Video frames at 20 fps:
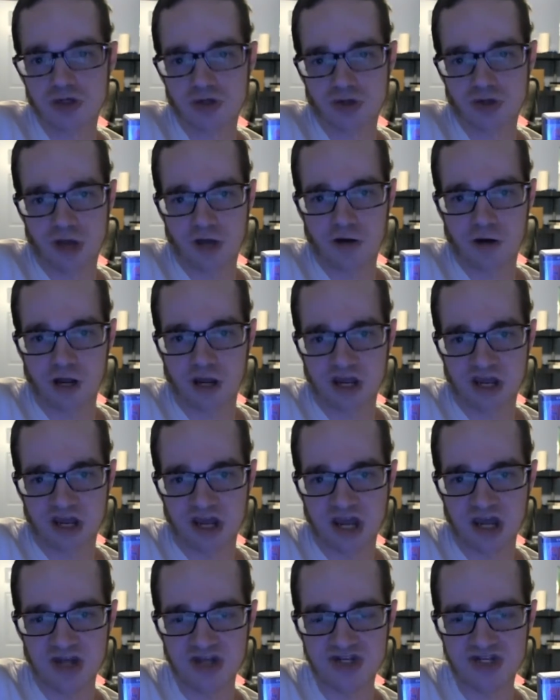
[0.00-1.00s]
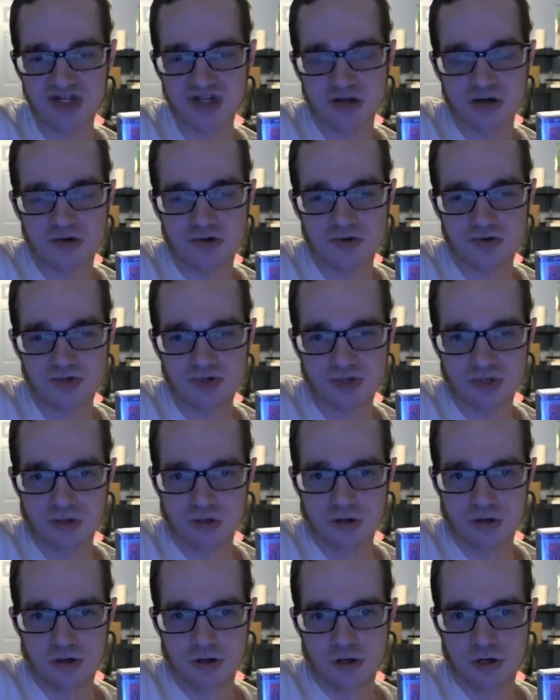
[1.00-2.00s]
glaring
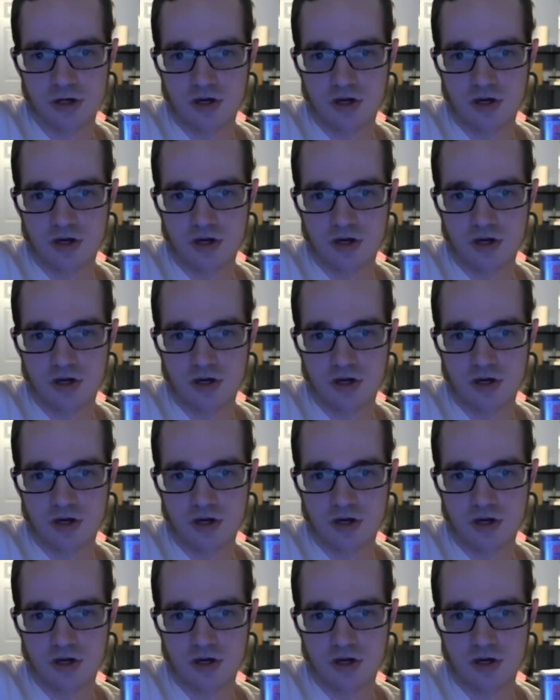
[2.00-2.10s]
issues.